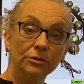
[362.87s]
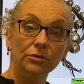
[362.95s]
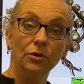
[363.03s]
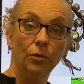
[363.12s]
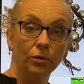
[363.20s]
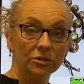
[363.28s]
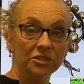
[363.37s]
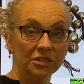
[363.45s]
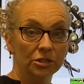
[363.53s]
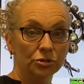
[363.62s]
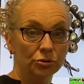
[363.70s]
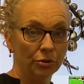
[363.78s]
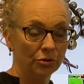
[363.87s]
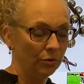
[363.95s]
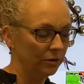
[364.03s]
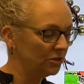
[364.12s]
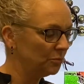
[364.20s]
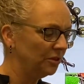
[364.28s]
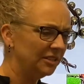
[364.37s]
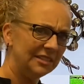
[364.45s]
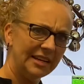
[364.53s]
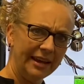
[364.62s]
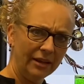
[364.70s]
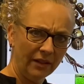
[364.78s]
the horse and control the horse. Well, the
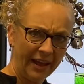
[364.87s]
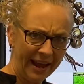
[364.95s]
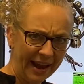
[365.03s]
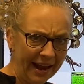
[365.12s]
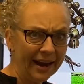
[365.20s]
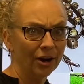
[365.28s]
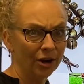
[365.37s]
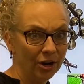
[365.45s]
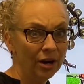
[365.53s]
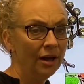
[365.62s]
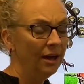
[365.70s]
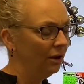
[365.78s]
tail hair